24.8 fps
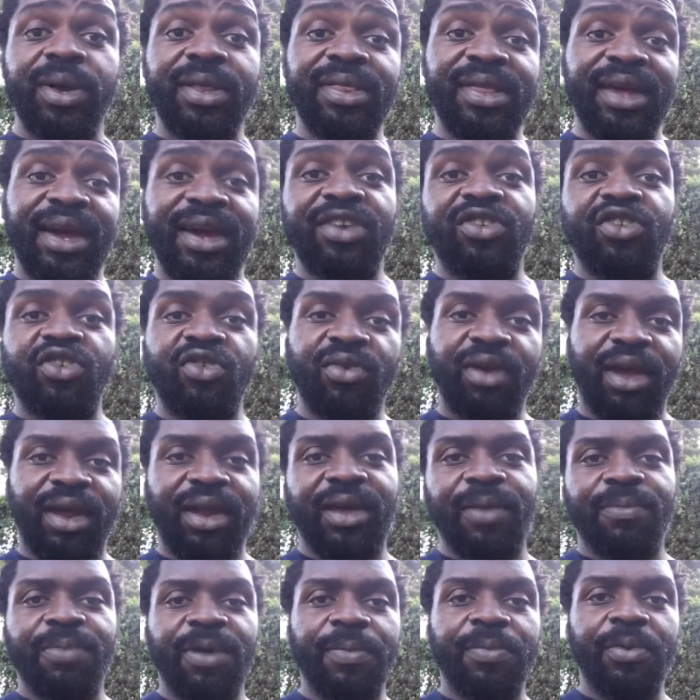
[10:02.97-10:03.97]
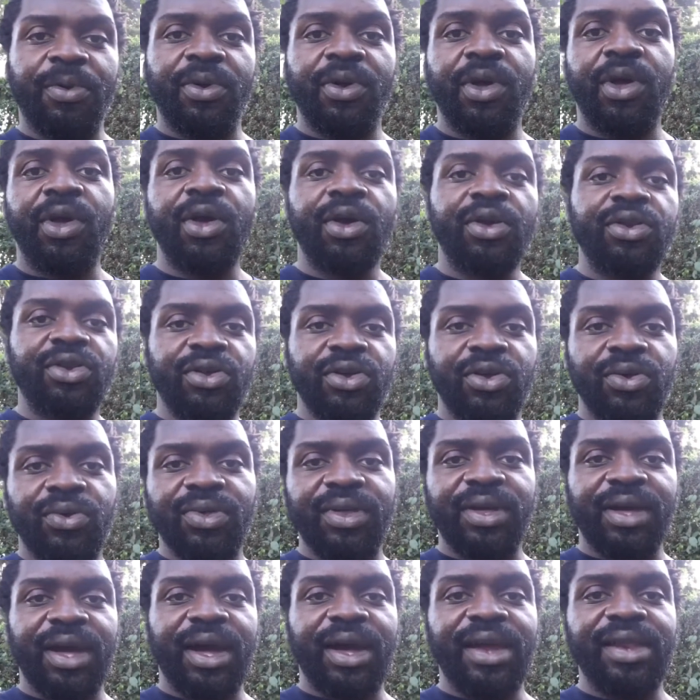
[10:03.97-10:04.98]
where they're training people to
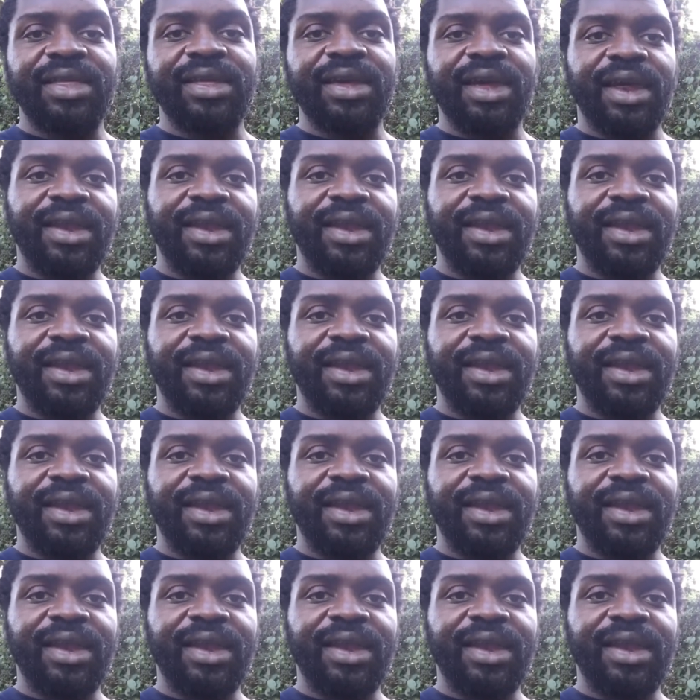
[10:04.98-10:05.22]
use guns